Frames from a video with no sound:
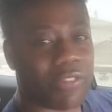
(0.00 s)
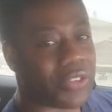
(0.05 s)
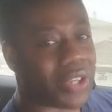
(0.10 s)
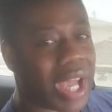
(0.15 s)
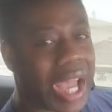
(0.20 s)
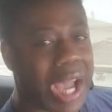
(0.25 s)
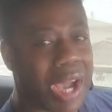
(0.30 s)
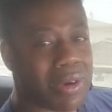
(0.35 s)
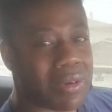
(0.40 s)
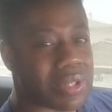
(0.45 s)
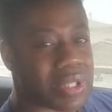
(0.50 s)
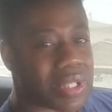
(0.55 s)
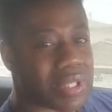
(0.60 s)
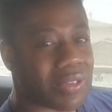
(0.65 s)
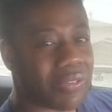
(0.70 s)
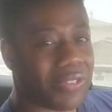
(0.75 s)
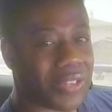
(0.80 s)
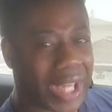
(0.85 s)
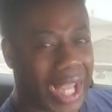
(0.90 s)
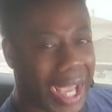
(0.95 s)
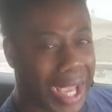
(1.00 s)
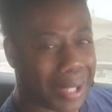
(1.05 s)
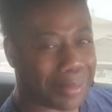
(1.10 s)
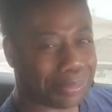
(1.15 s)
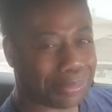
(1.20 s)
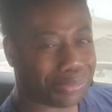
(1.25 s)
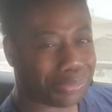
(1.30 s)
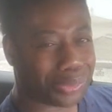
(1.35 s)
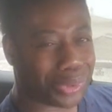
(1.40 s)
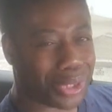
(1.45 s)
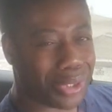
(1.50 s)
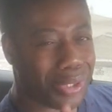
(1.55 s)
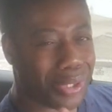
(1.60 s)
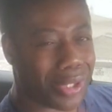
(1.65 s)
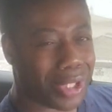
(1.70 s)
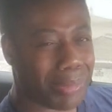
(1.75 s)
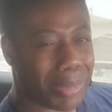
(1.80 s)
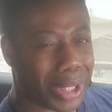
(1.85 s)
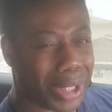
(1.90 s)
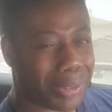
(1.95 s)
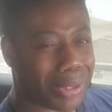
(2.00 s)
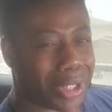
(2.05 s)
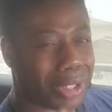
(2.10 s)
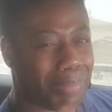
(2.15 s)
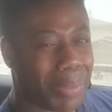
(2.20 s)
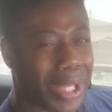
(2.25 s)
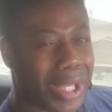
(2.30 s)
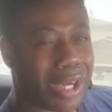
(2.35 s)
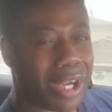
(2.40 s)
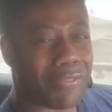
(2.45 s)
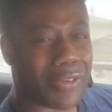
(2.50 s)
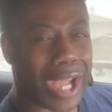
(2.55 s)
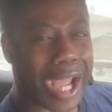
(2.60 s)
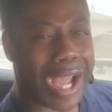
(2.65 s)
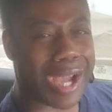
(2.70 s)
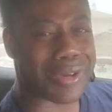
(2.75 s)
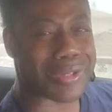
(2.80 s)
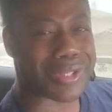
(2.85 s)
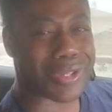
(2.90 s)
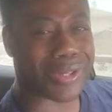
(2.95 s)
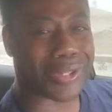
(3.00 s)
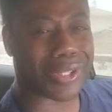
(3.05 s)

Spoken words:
off your house for that. You know what I mean? You could pay it off a house